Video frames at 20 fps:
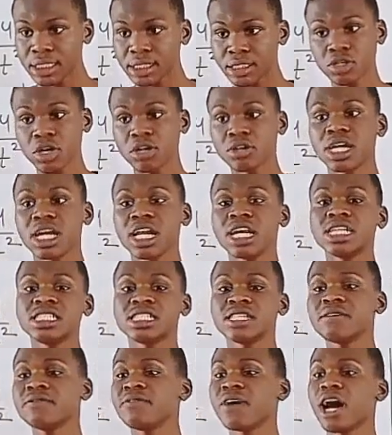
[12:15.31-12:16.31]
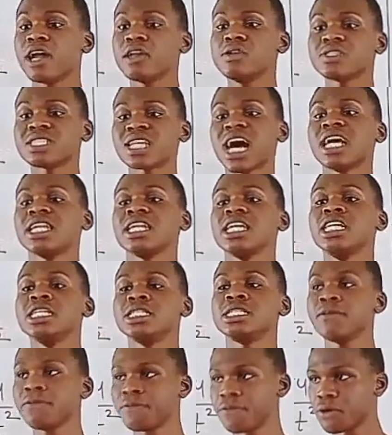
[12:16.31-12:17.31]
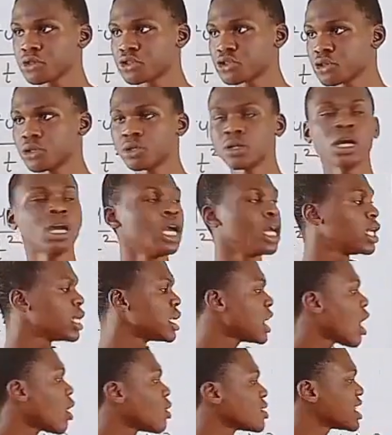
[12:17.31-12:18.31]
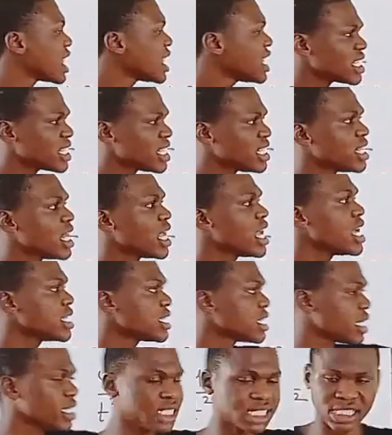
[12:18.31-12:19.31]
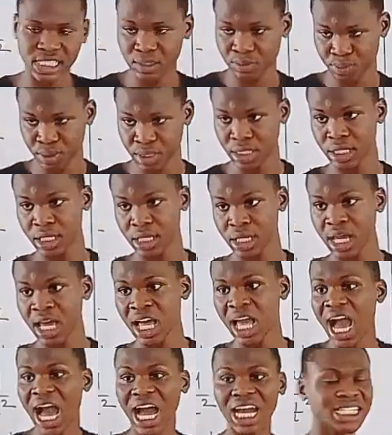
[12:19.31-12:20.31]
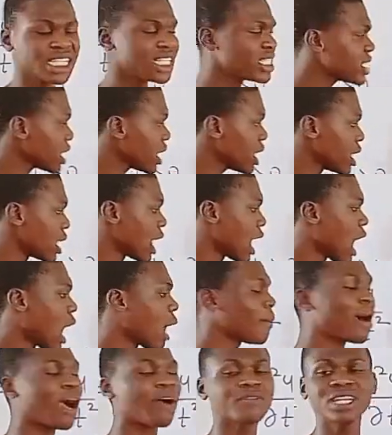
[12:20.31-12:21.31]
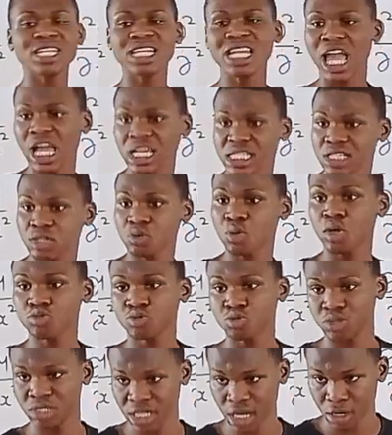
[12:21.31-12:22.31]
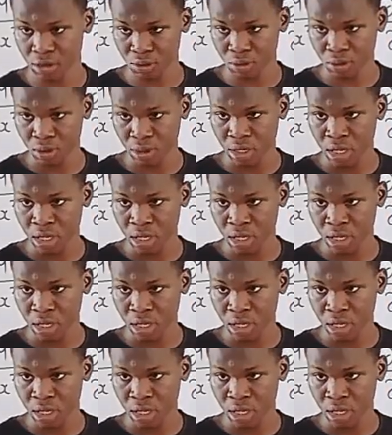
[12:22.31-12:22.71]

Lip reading: Sorry, engine values and engine function. Now, say this is A, say this is B. At this A, I'm having x equals to 0.